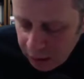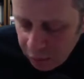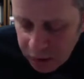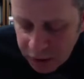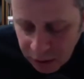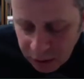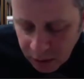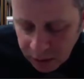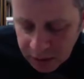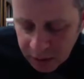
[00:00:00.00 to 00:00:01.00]
We show
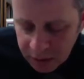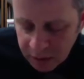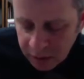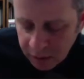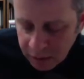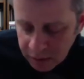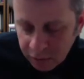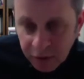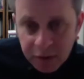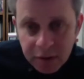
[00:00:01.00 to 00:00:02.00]
how such theories
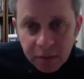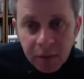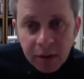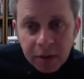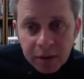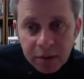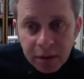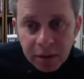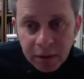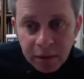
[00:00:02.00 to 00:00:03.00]
first
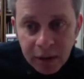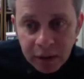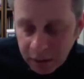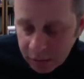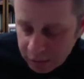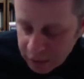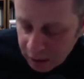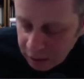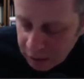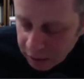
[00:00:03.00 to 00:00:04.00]
emerged in the 18th
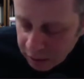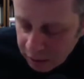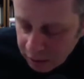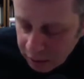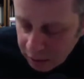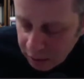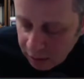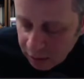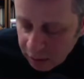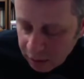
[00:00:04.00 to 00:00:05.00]
century
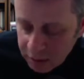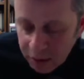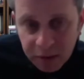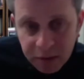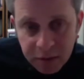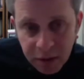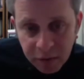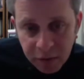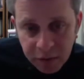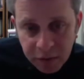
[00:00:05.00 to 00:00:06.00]
as a
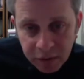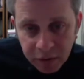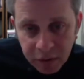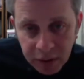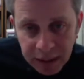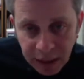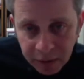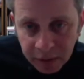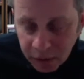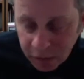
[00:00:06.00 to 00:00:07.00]
conservative
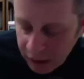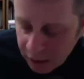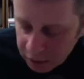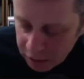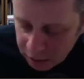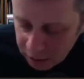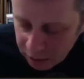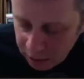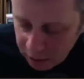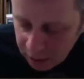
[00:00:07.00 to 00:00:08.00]
counter-reaction
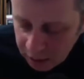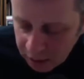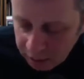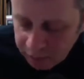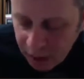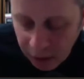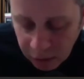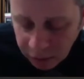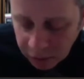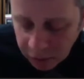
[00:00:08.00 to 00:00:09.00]
to
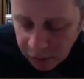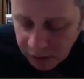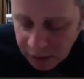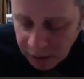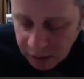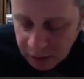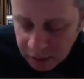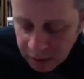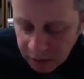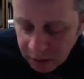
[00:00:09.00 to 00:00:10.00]
powerful
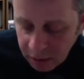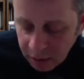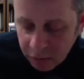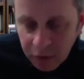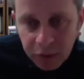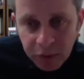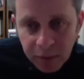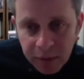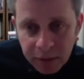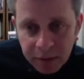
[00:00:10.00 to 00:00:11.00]
critiques of
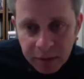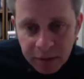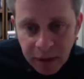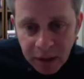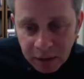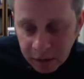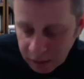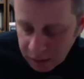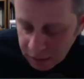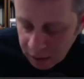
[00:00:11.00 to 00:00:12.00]
European
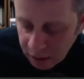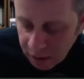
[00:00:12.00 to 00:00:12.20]
societies